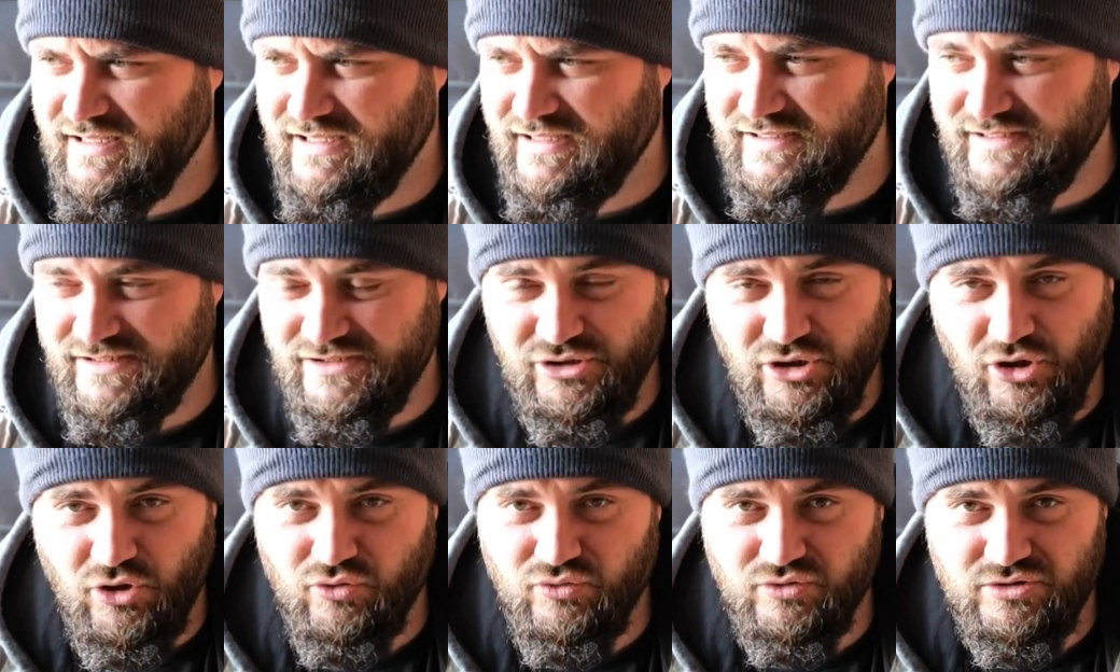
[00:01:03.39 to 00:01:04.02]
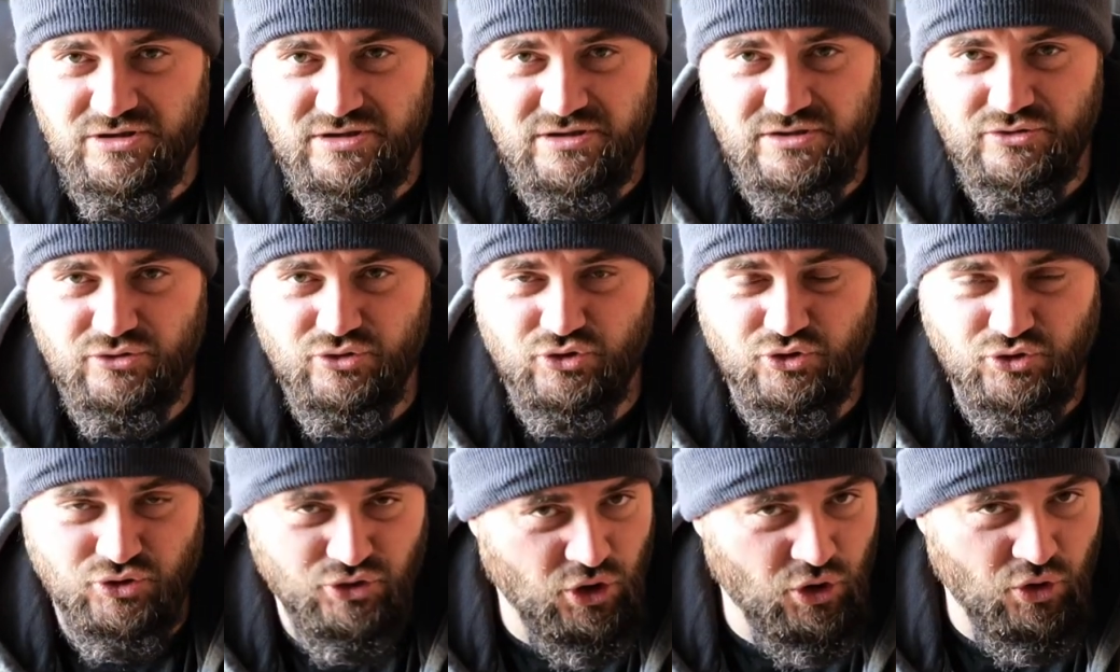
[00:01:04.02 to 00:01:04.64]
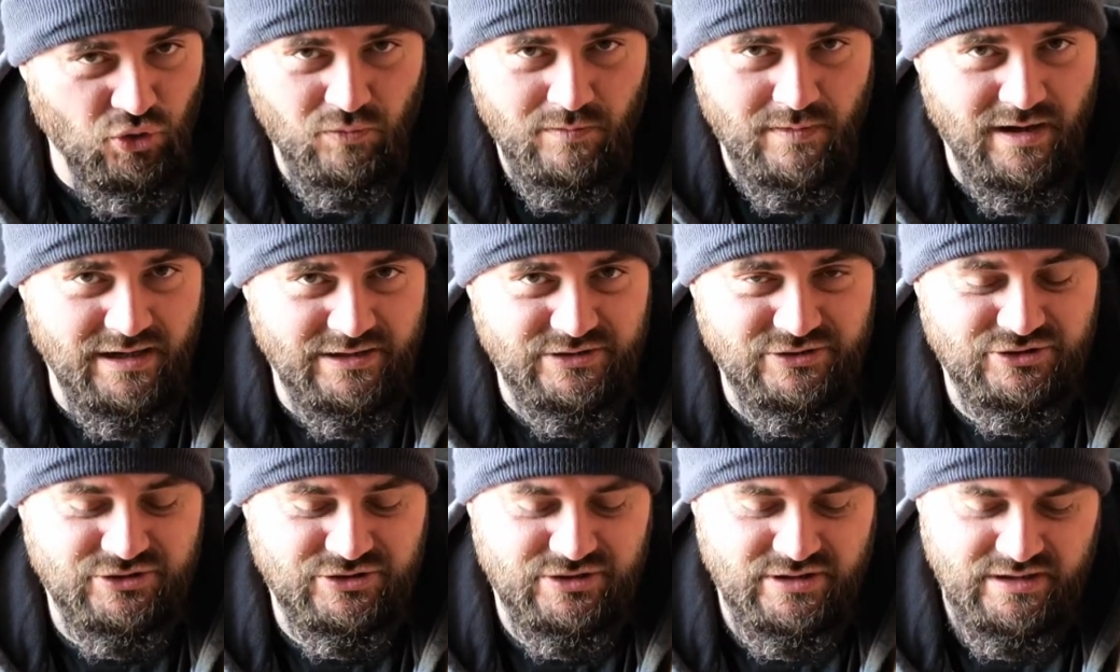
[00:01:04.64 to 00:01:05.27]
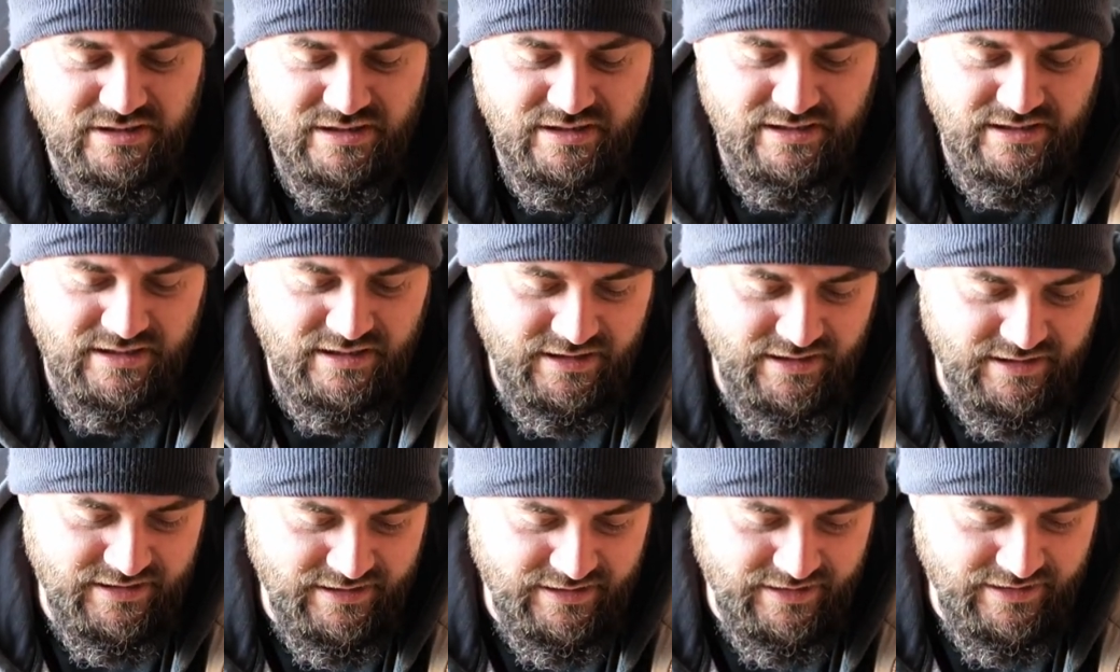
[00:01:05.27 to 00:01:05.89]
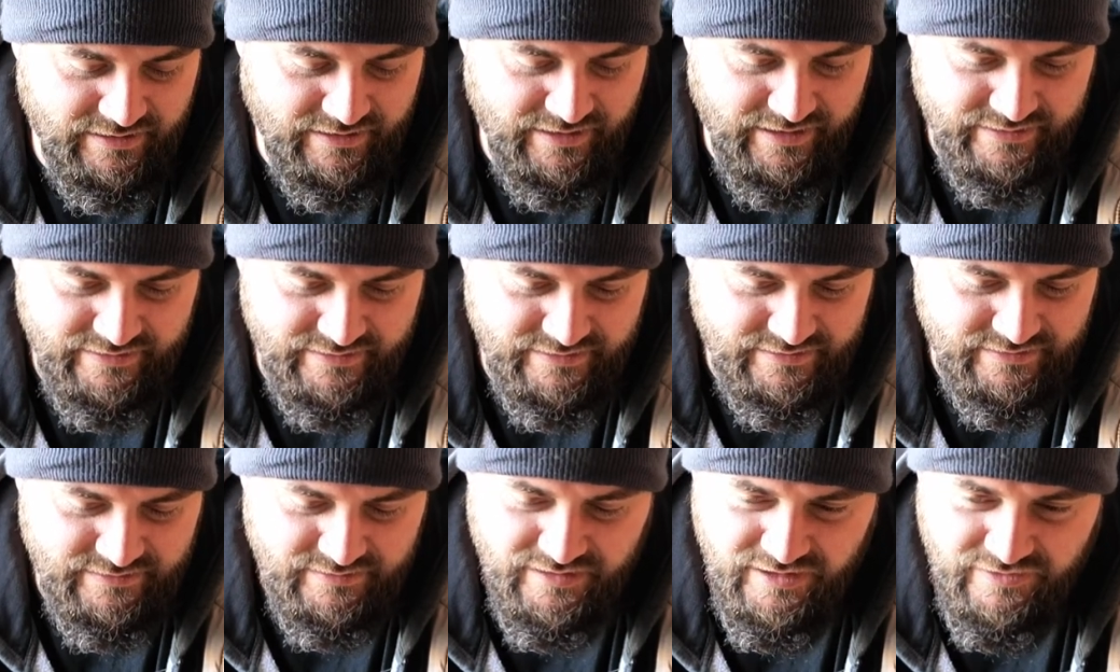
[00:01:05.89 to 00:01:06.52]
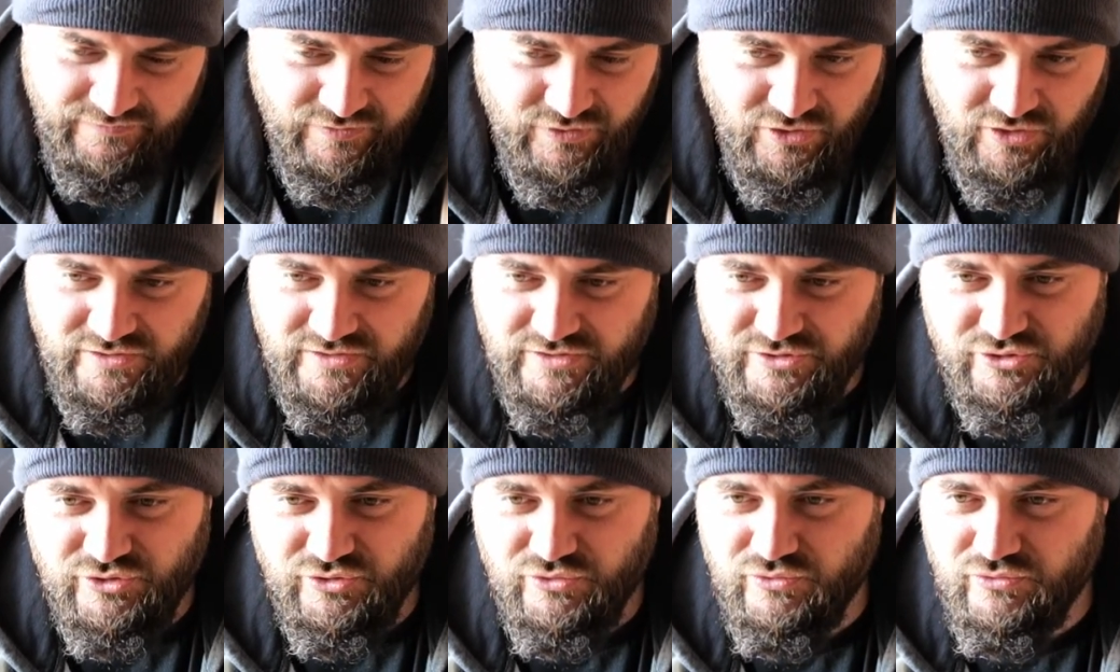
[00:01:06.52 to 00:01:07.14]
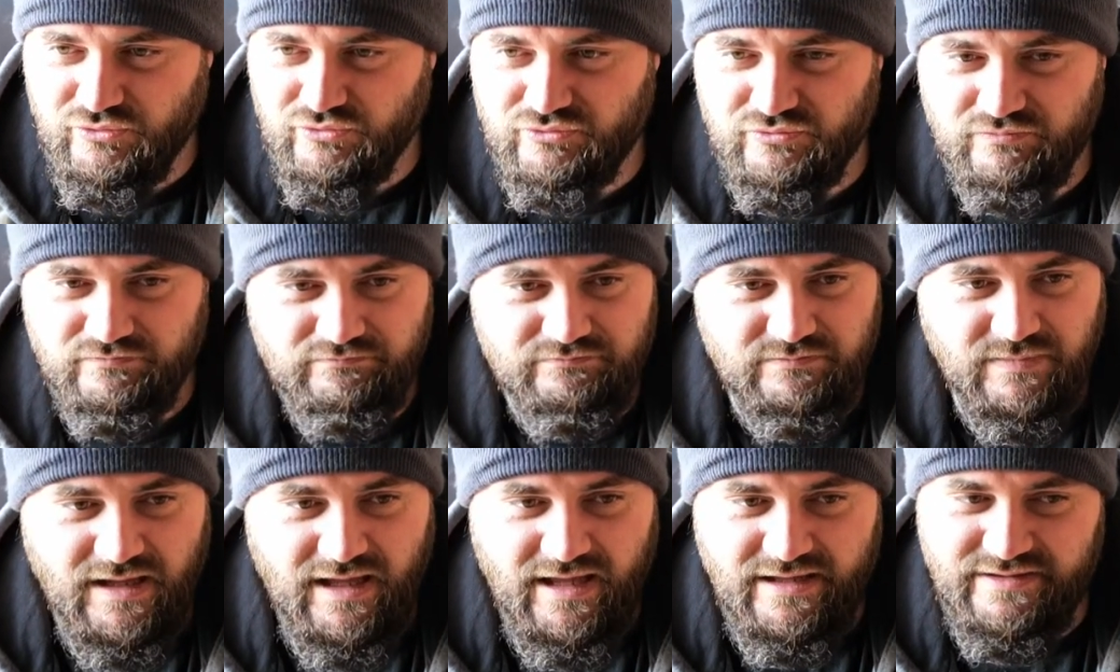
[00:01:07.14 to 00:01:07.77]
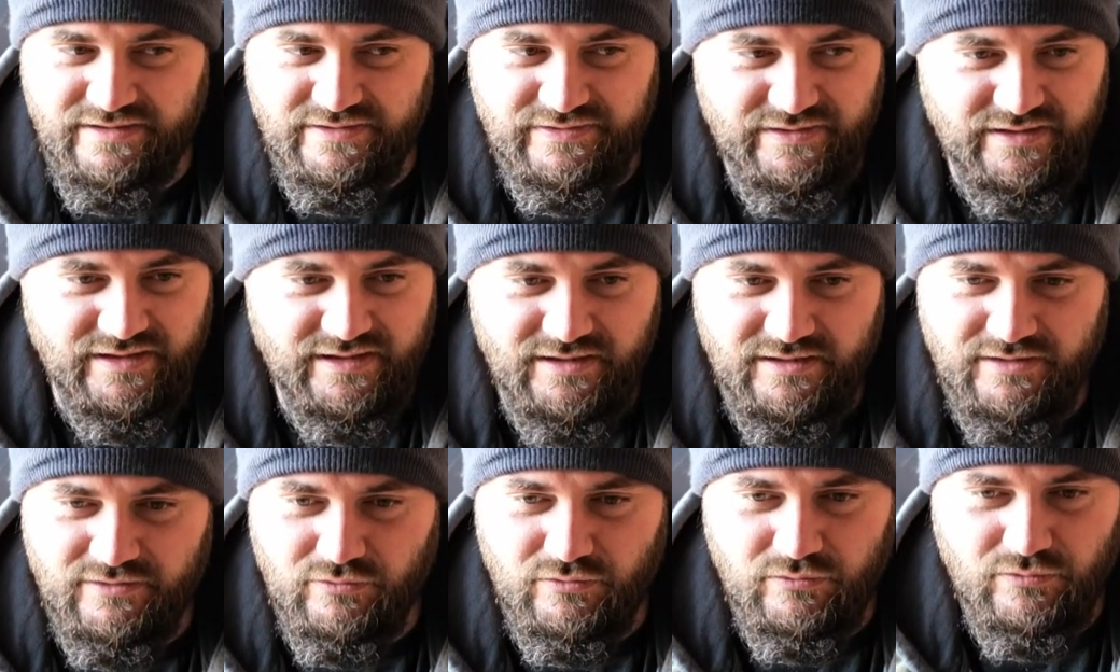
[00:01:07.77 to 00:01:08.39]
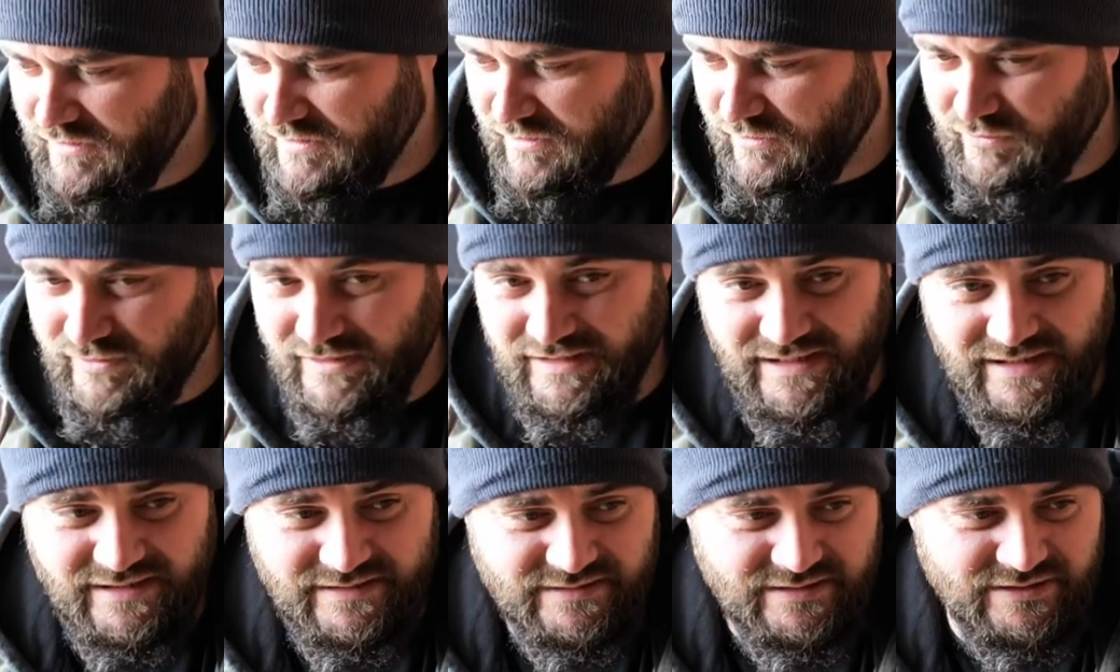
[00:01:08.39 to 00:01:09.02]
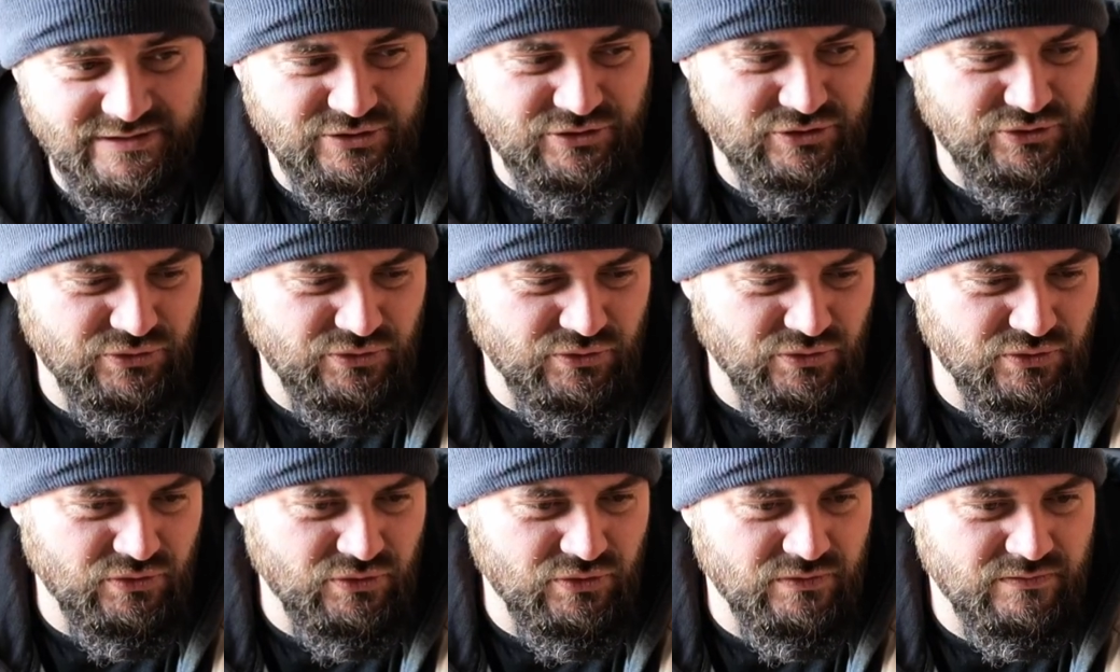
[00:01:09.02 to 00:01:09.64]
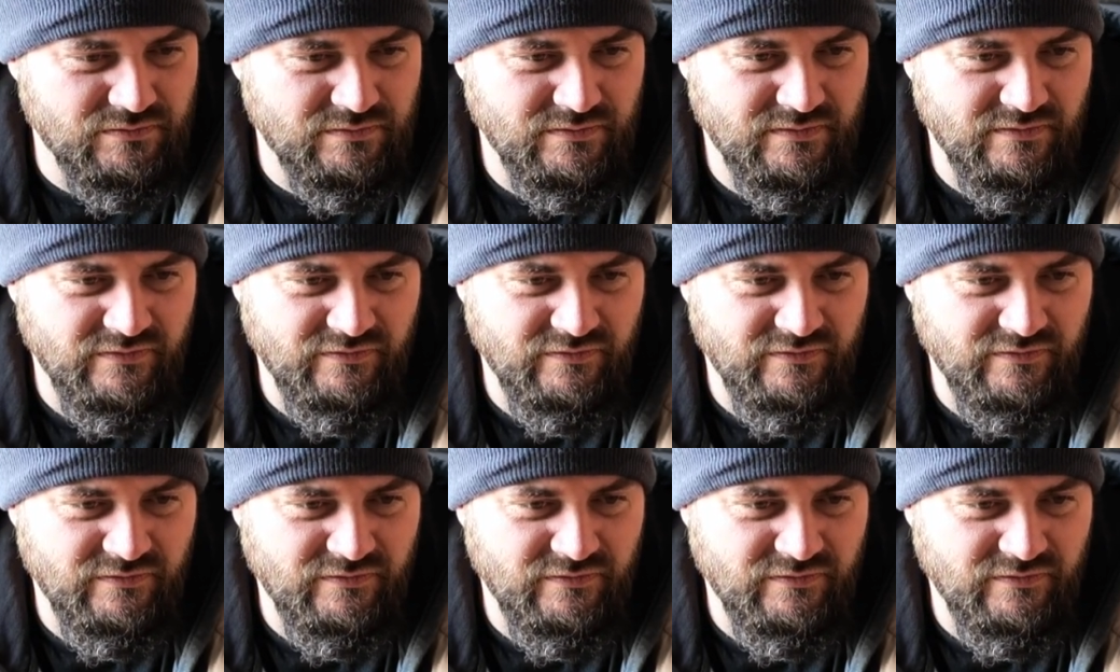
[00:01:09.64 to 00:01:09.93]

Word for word: He knows so much, and if you're gonna do anything related to